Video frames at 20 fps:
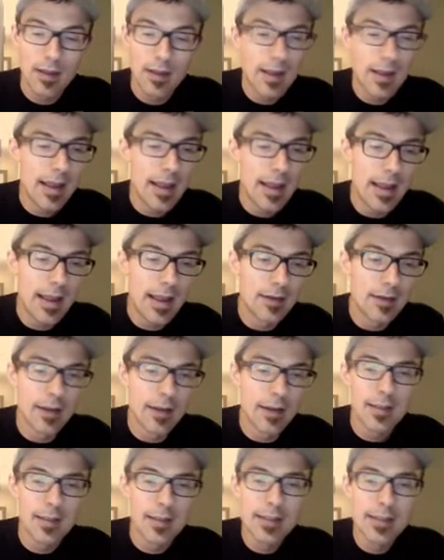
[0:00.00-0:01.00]
And
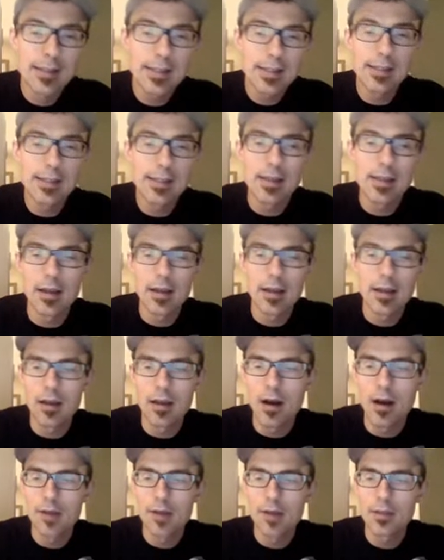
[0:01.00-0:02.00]
this is
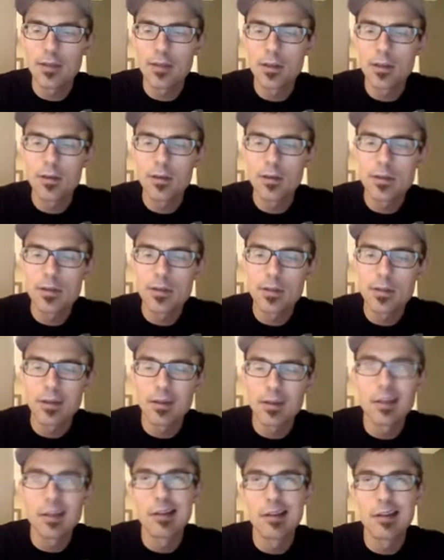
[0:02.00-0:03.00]
often used,
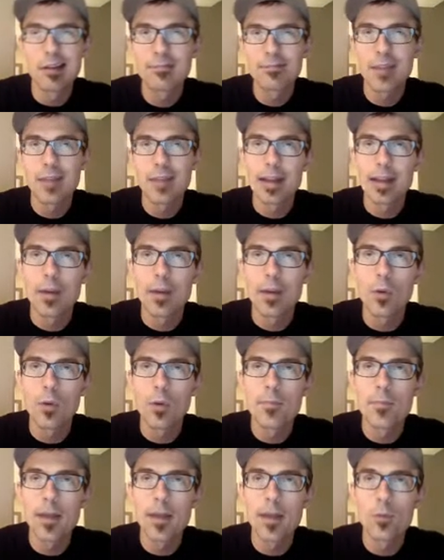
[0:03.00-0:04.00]
again, I
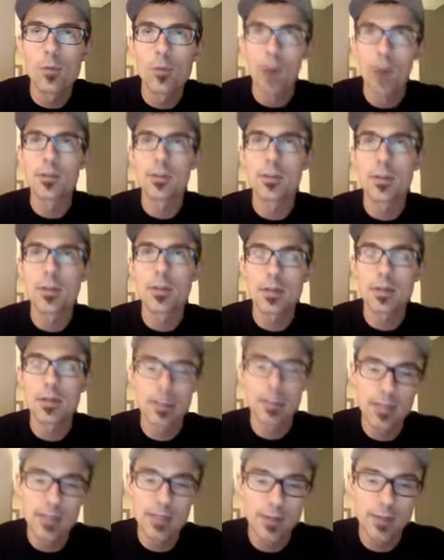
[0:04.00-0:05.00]
won't make references to
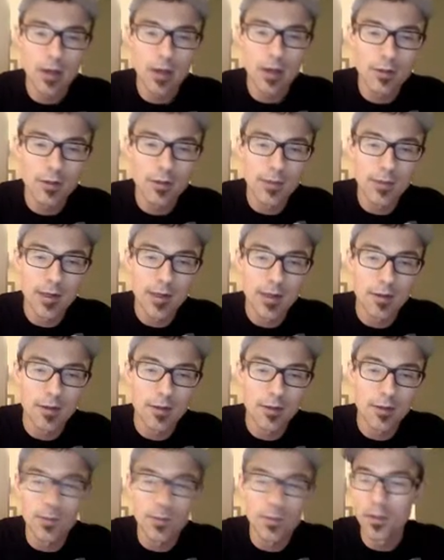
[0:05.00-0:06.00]
specific cartoon
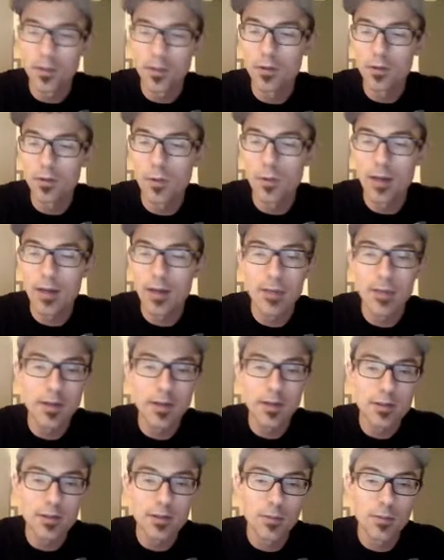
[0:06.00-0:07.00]
characters, but you'll know what I mean
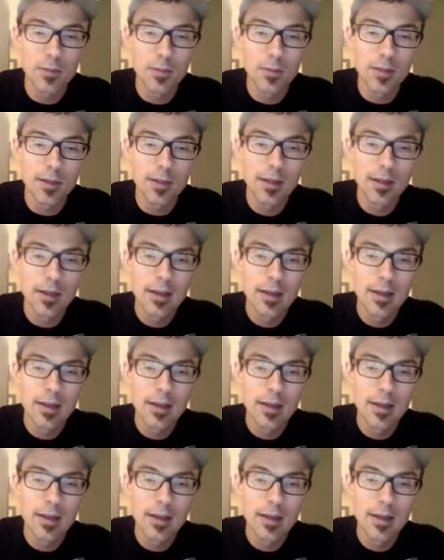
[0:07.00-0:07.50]
in just a moment.